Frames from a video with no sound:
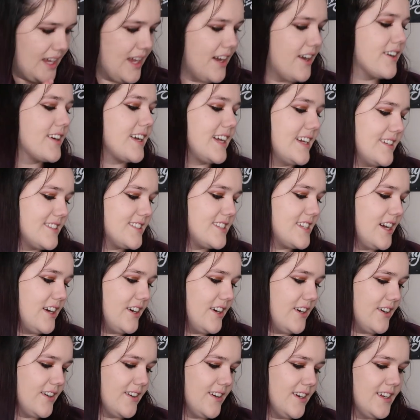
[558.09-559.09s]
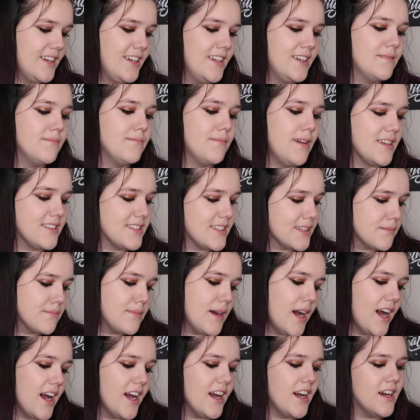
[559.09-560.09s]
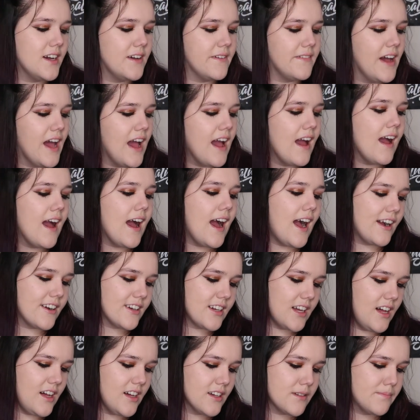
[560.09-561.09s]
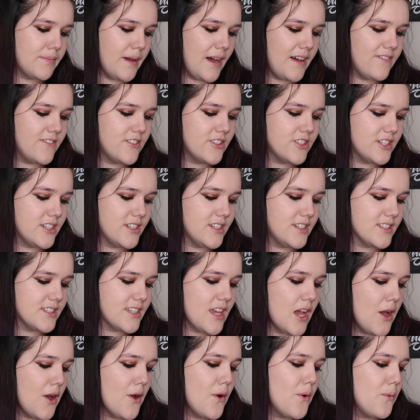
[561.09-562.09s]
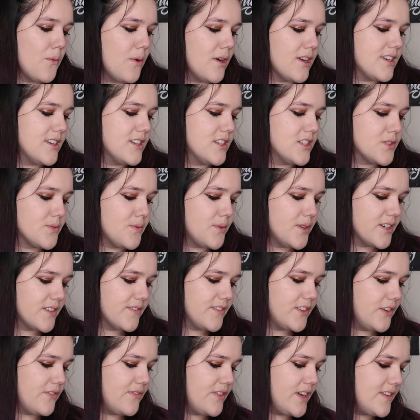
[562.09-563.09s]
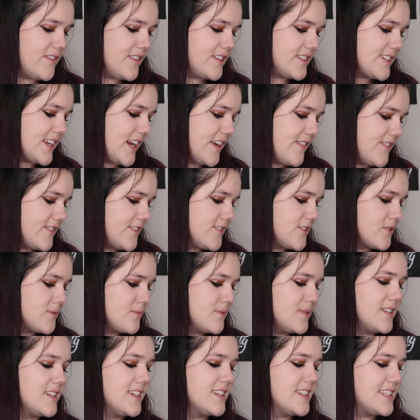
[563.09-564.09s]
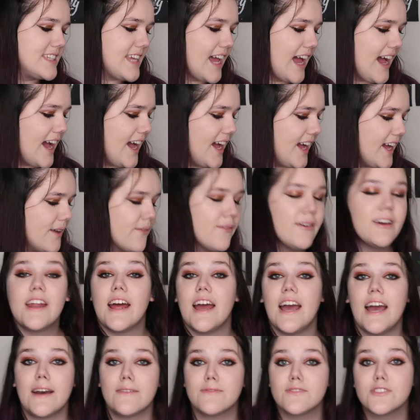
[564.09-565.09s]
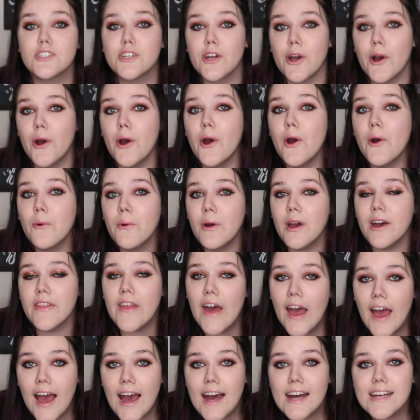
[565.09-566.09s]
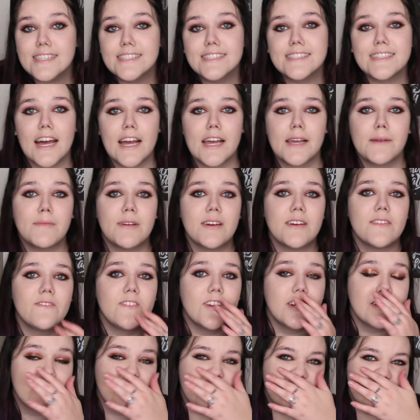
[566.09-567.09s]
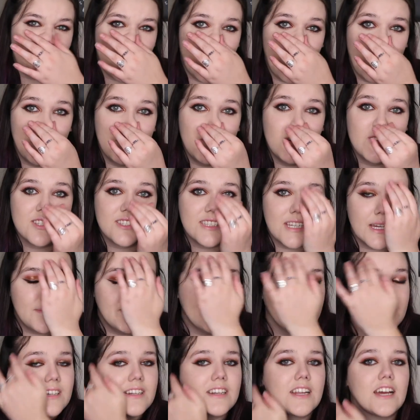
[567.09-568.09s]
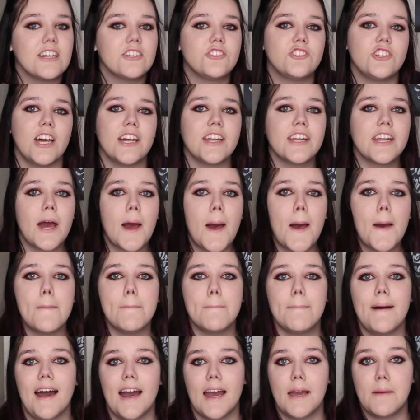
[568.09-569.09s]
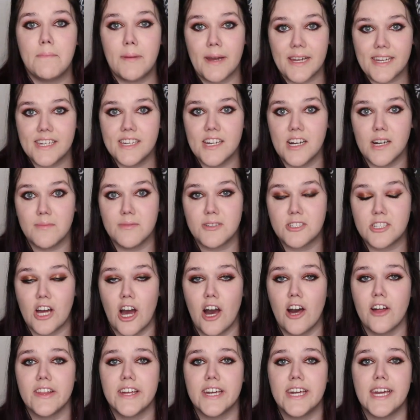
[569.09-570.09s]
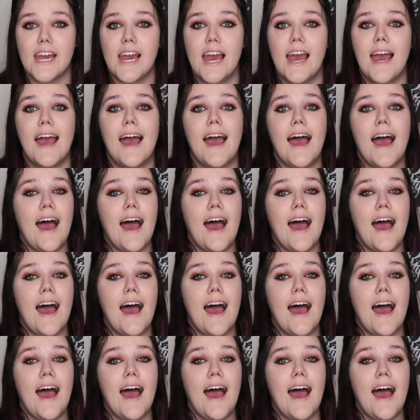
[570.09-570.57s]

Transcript: Okay, so melting pot of alcoholic beverages. What is one of your favorite diverse reads? I would have to go with Simon versus the Homo Sapien Agenda by Becky Albertalli.